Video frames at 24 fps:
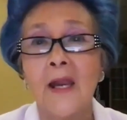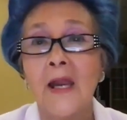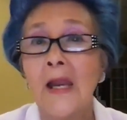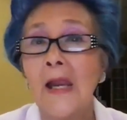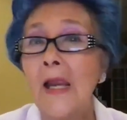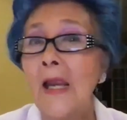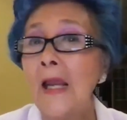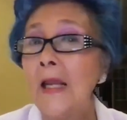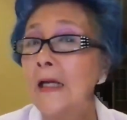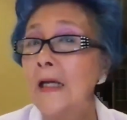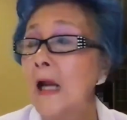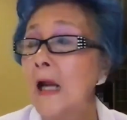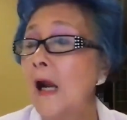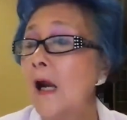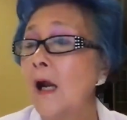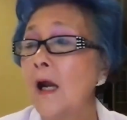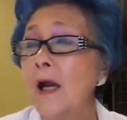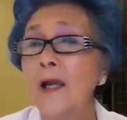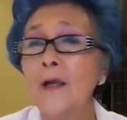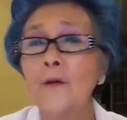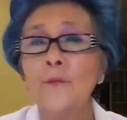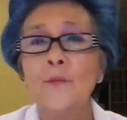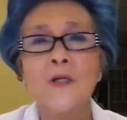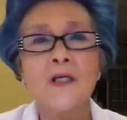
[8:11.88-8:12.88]
And
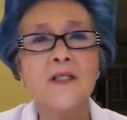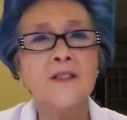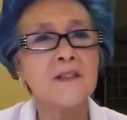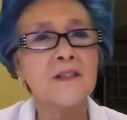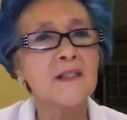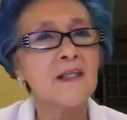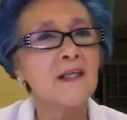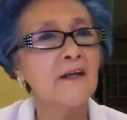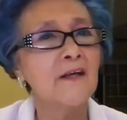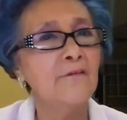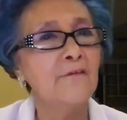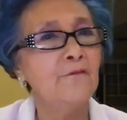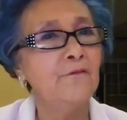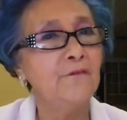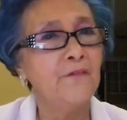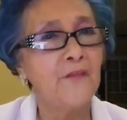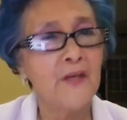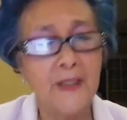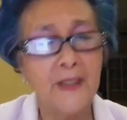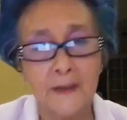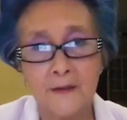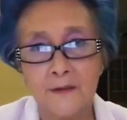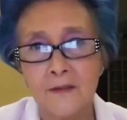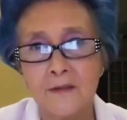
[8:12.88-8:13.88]
I was
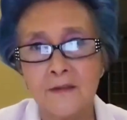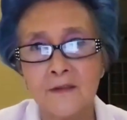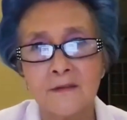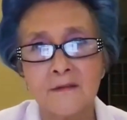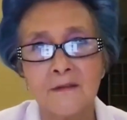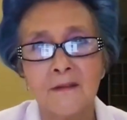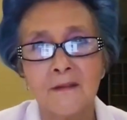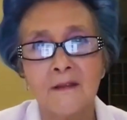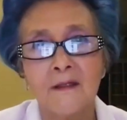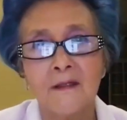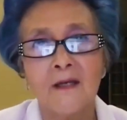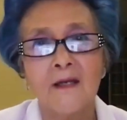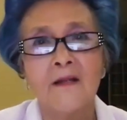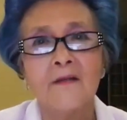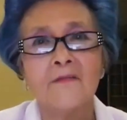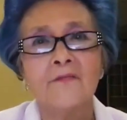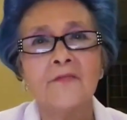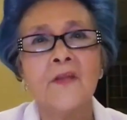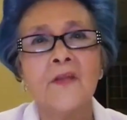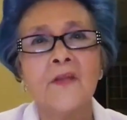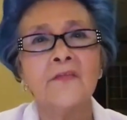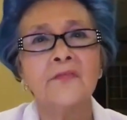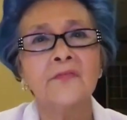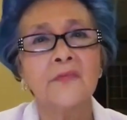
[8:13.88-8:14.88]
convinced
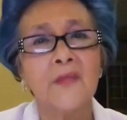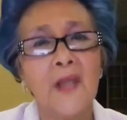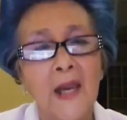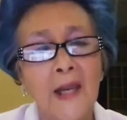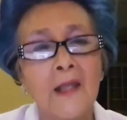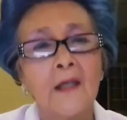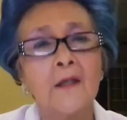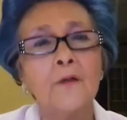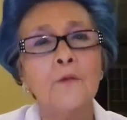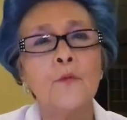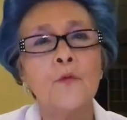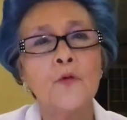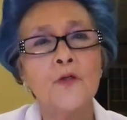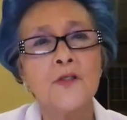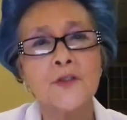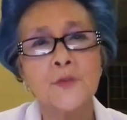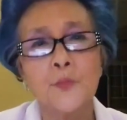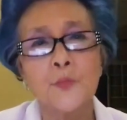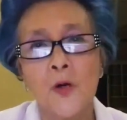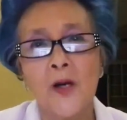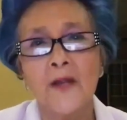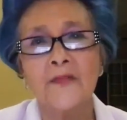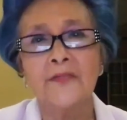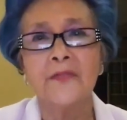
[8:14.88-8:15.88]
that that was
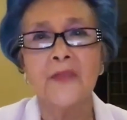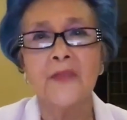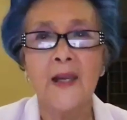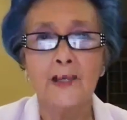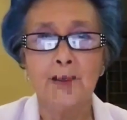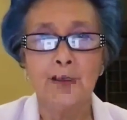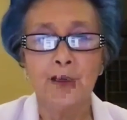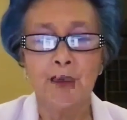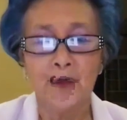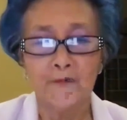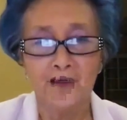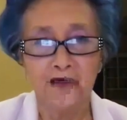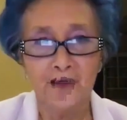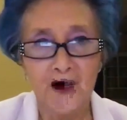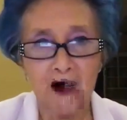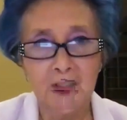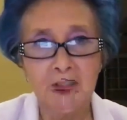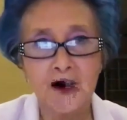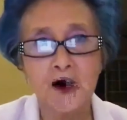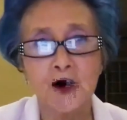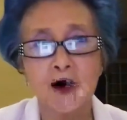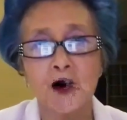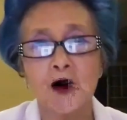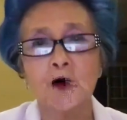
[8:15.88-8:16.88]
what that
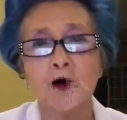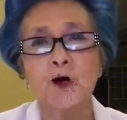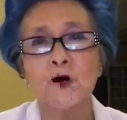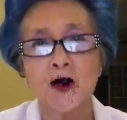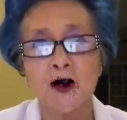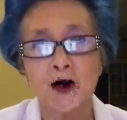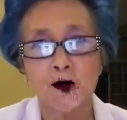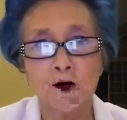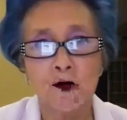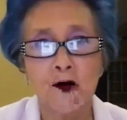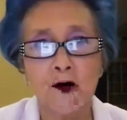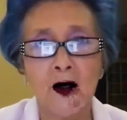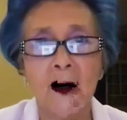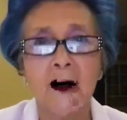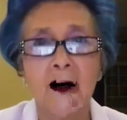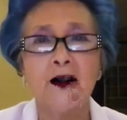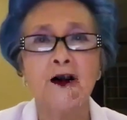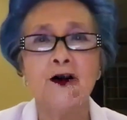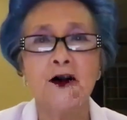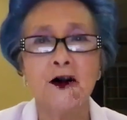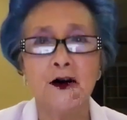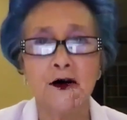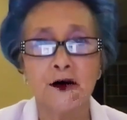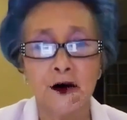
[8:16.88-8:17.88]
professor was
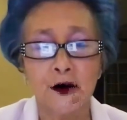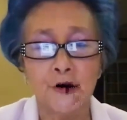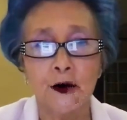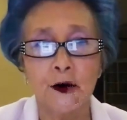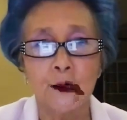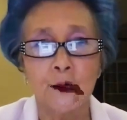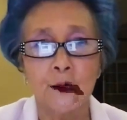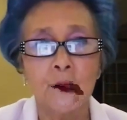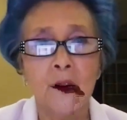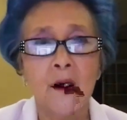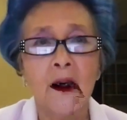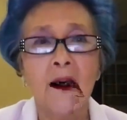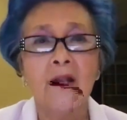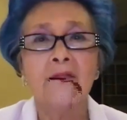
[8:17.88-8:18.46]
trying to do,